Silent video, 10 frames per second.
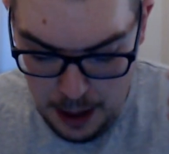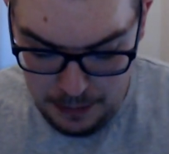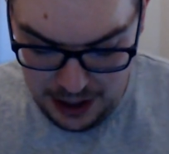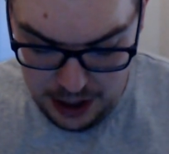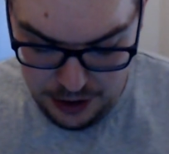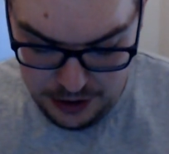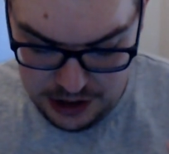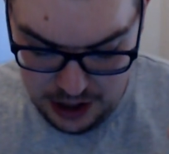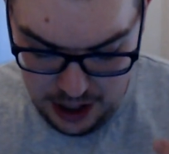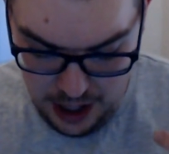
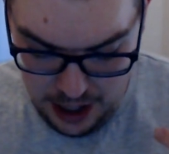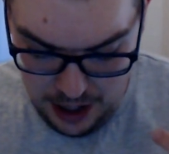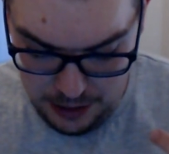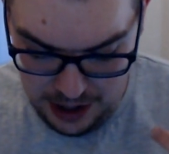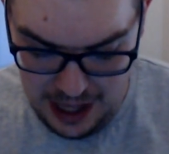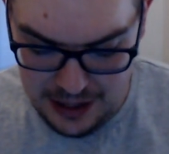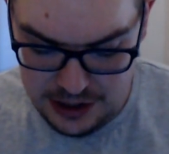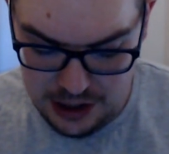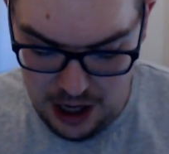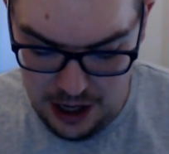because uh, the
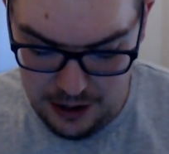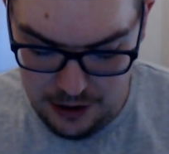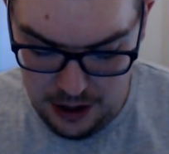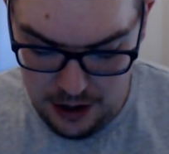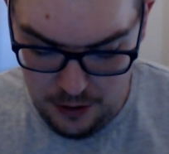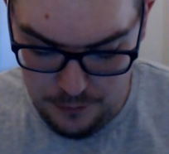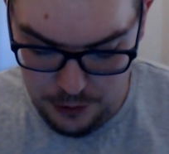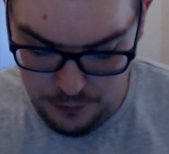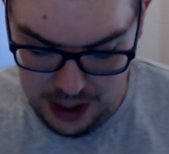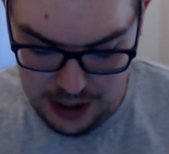east side of
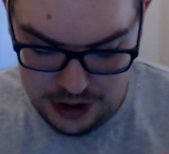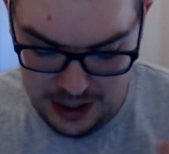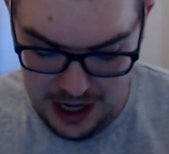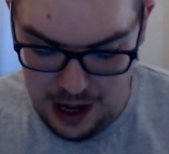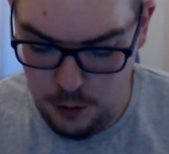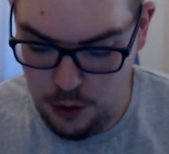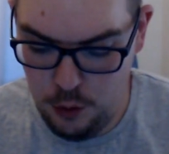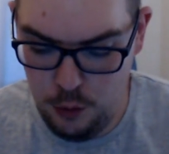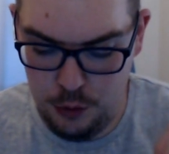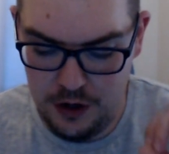the region now
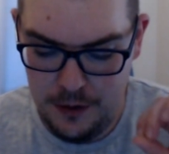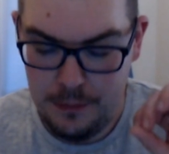called